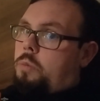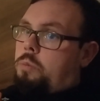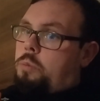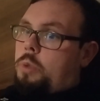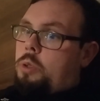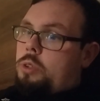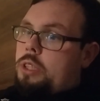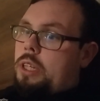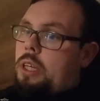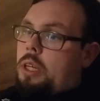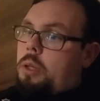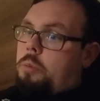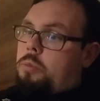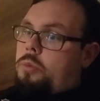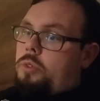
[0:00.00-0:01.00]

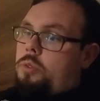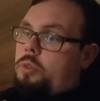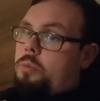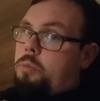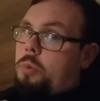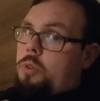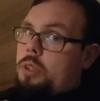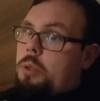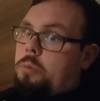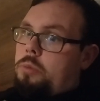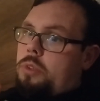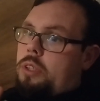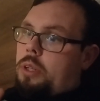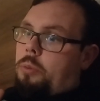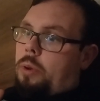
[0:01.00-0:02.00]
museums,
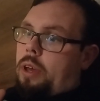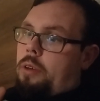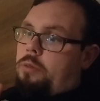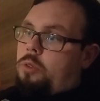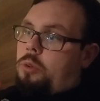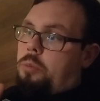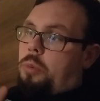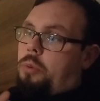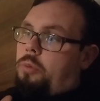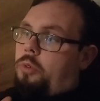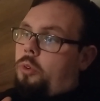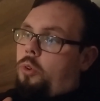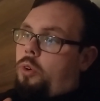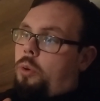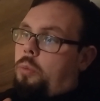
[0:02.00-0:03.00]
that we have done
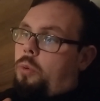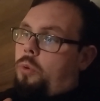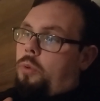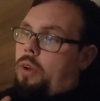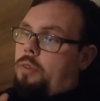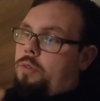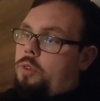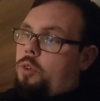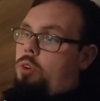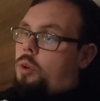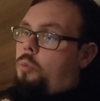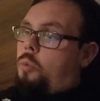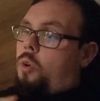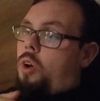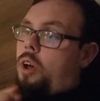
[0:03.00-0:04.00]
before, but we haven't done
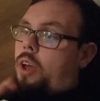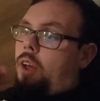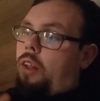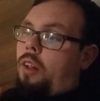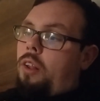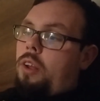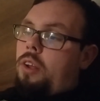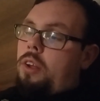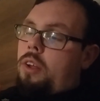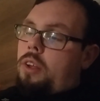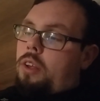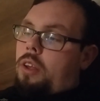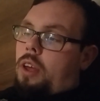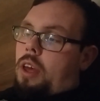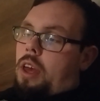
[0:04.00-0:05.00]
in a while.
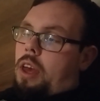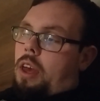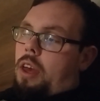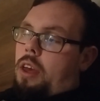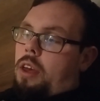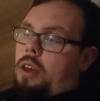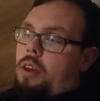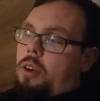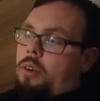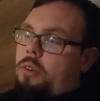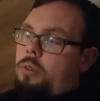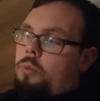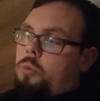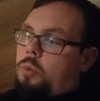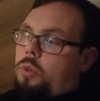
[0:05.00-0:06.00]

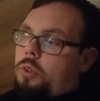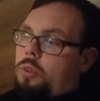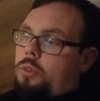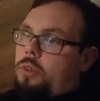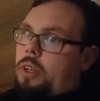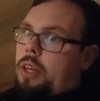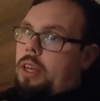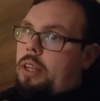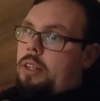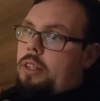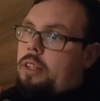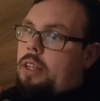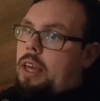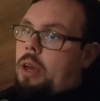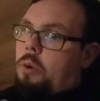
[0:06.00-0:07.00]
We're
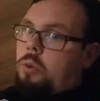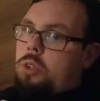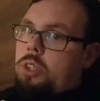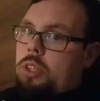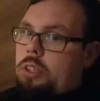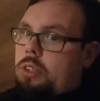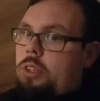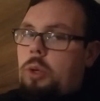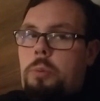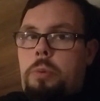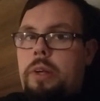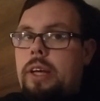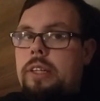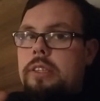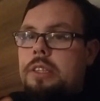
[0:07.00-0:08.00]
eating out in new
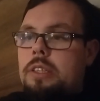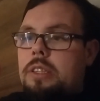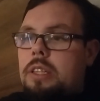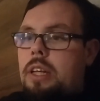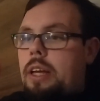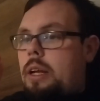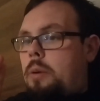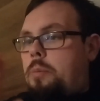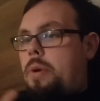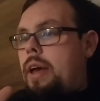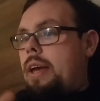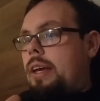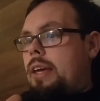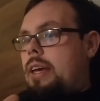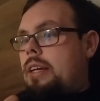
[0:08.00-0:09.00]
places, like our
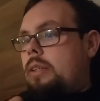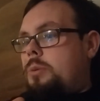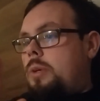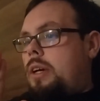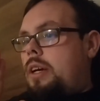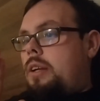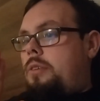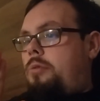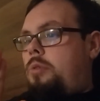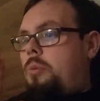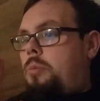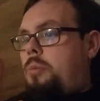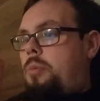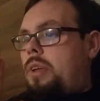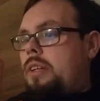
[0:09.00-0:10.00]
pancakes. We had it
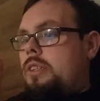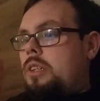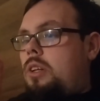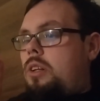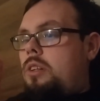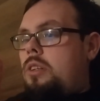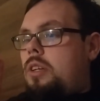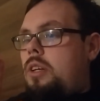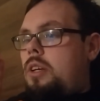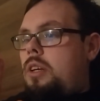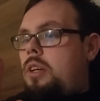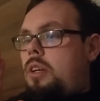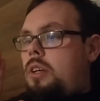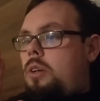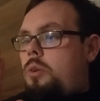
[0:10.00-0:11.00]
from a place called
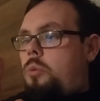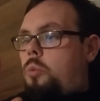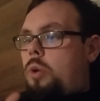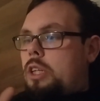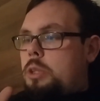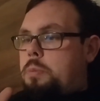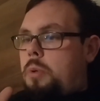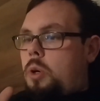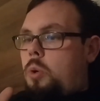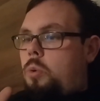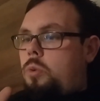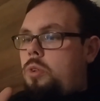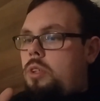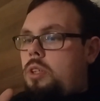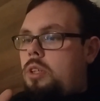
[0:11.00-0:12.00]

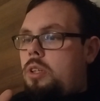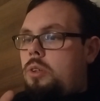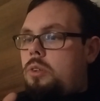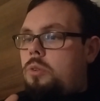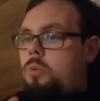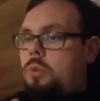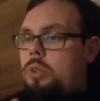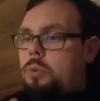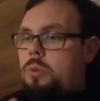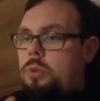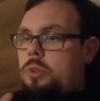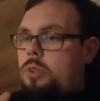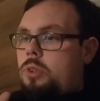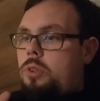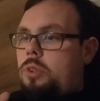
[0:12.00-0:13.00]
Wishbone, which
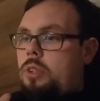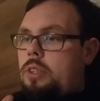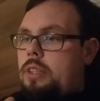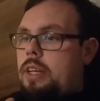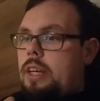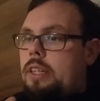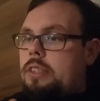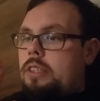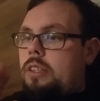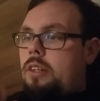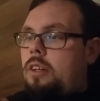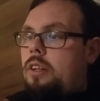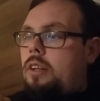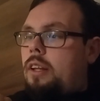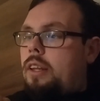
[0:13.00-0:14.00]
was good and tasty and
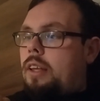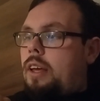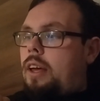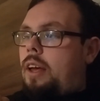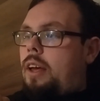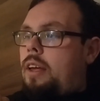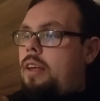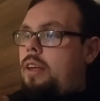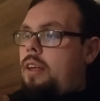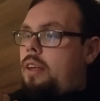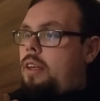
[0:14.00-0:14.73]
all like that.